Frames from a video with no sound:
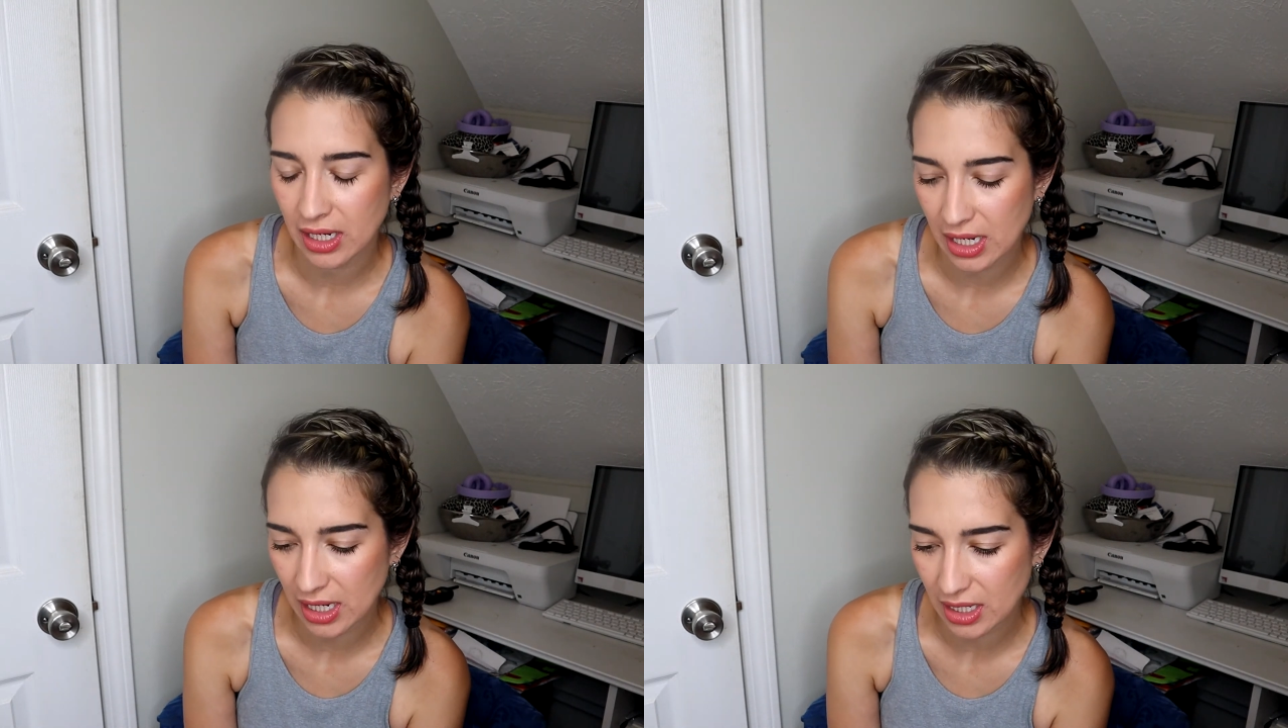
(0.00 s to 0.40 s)

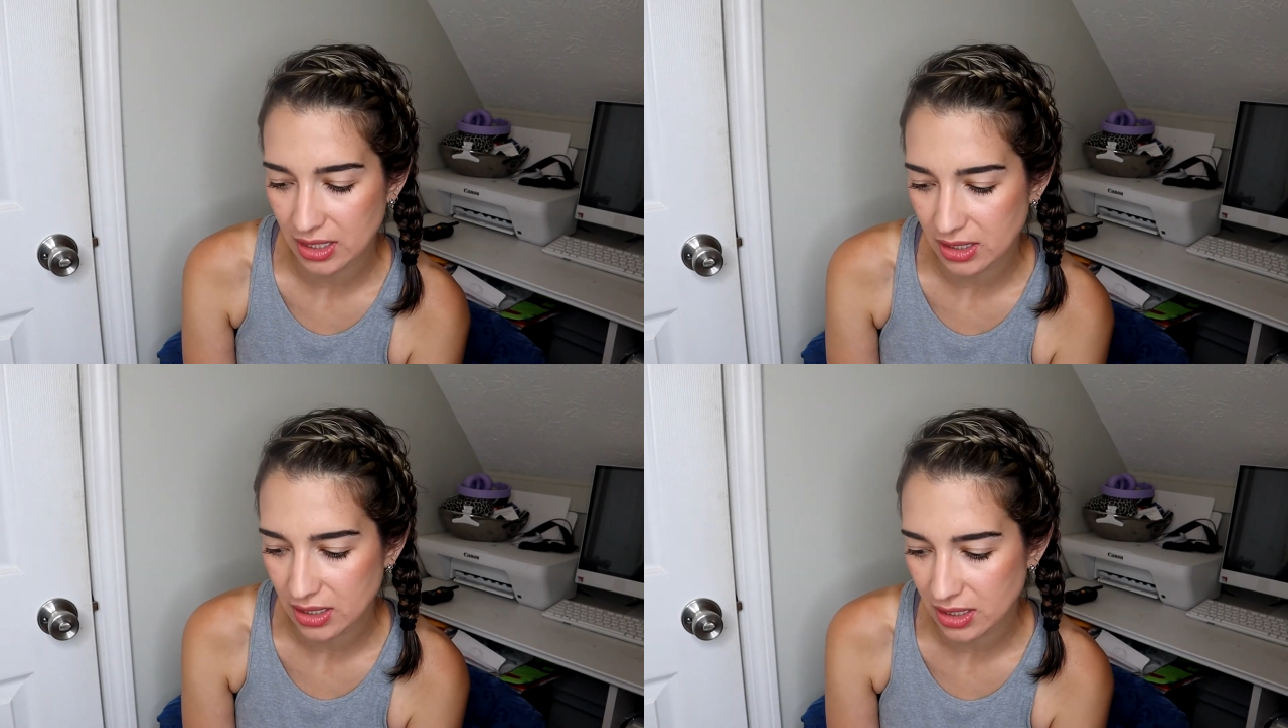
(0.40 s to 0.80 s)

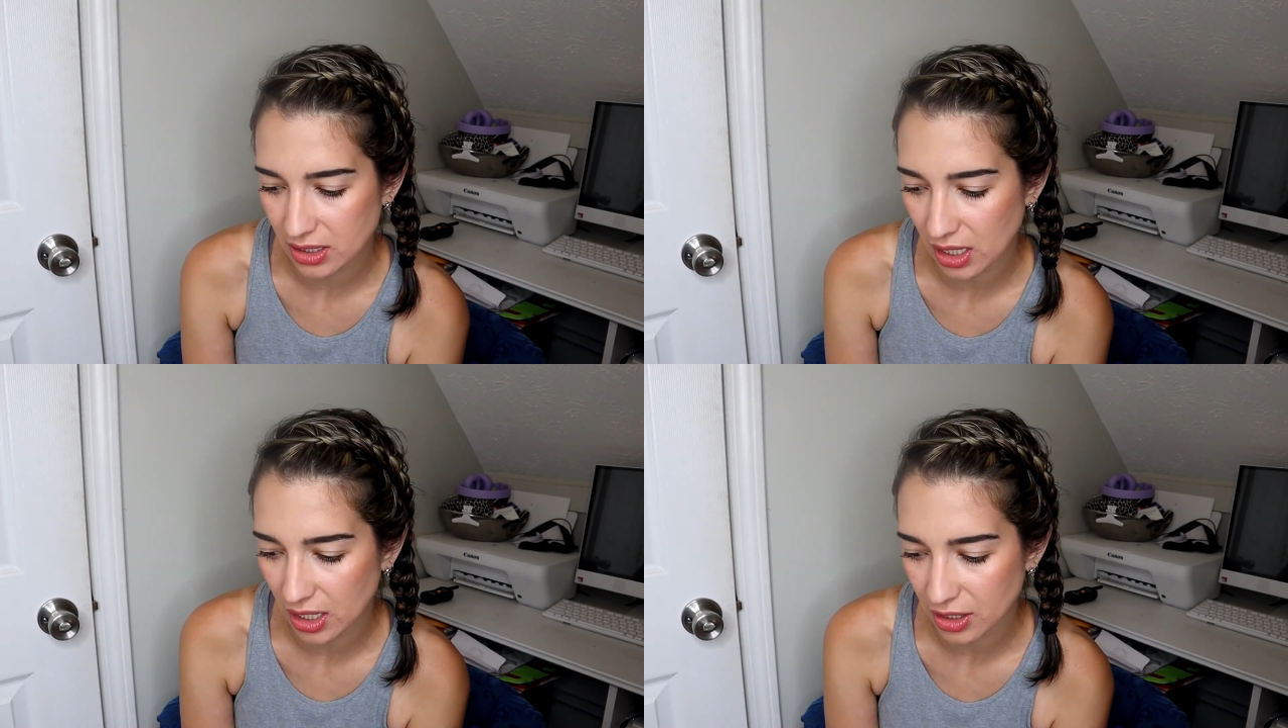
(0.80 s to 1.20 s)
and
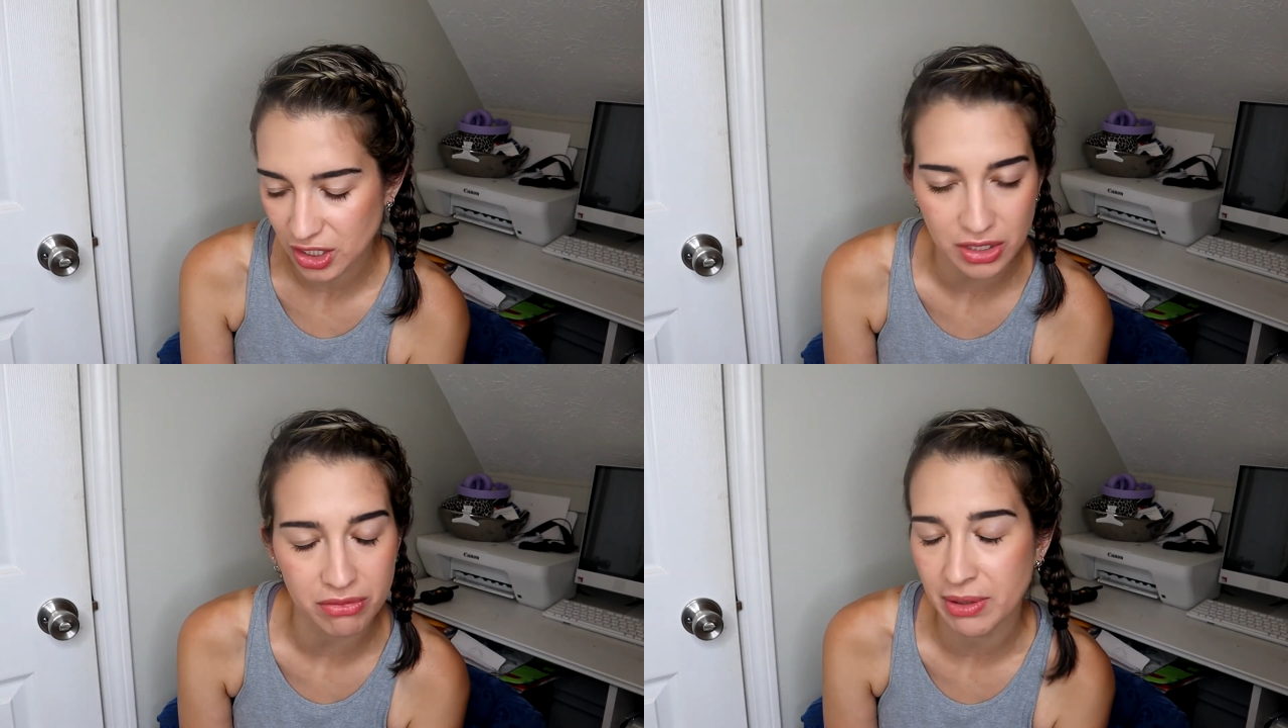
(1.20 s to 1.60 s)

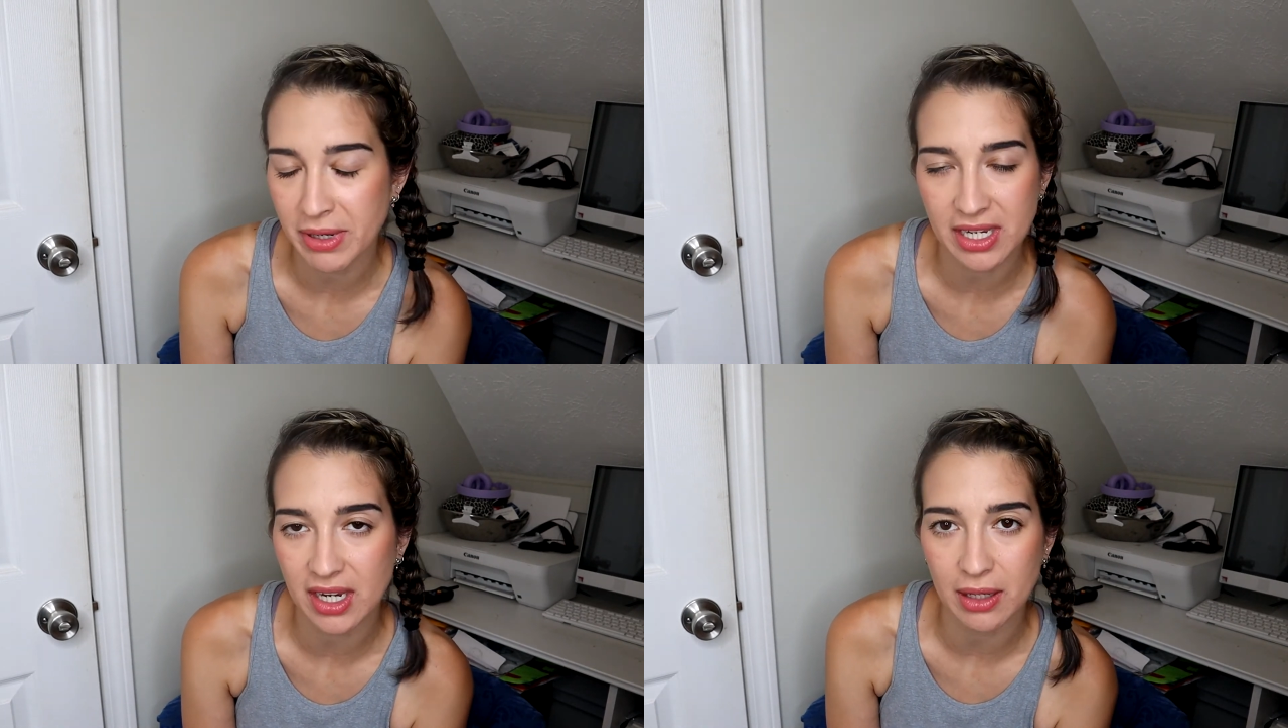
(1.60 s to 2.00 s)
she'll
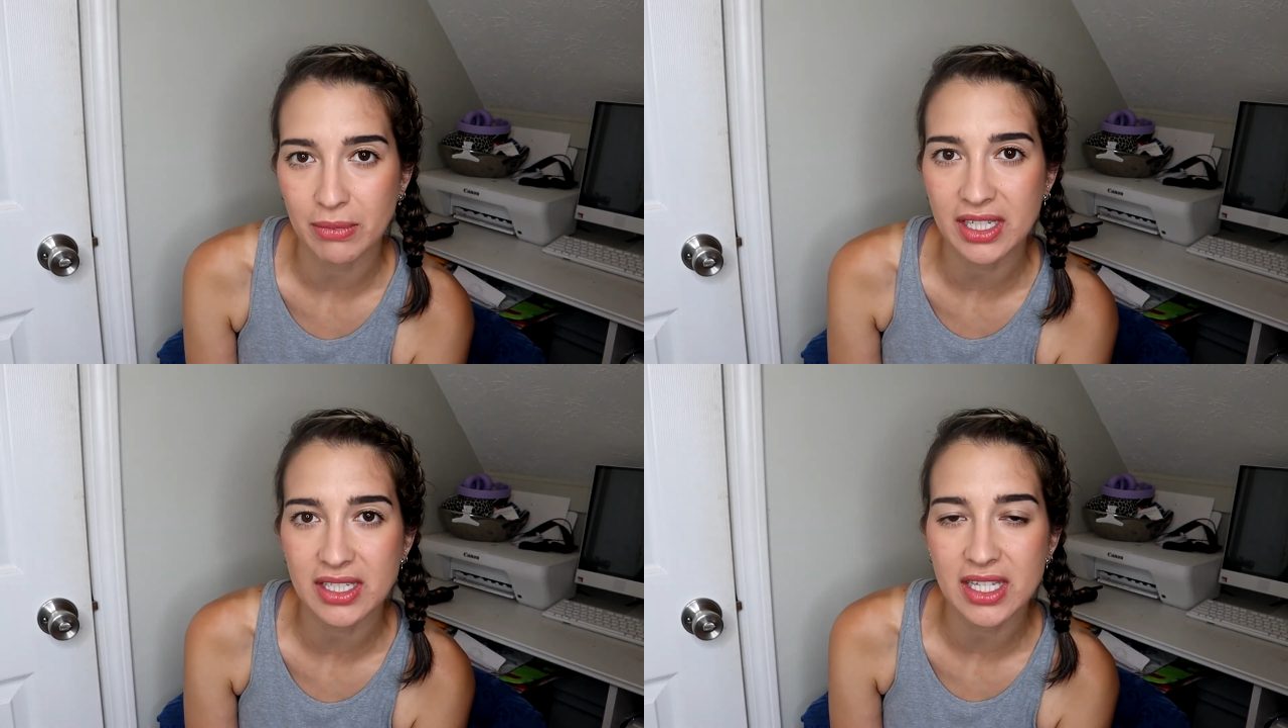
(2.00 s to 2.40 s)
remain
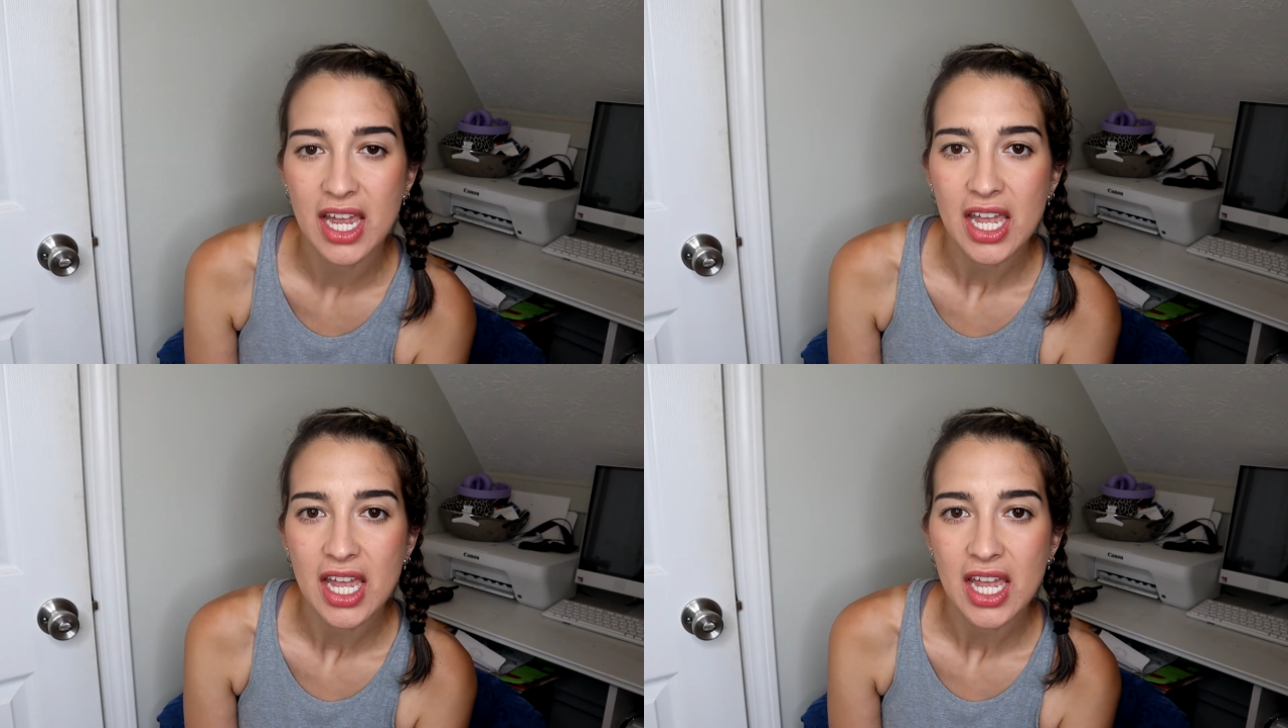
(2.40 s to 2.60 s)
nameless,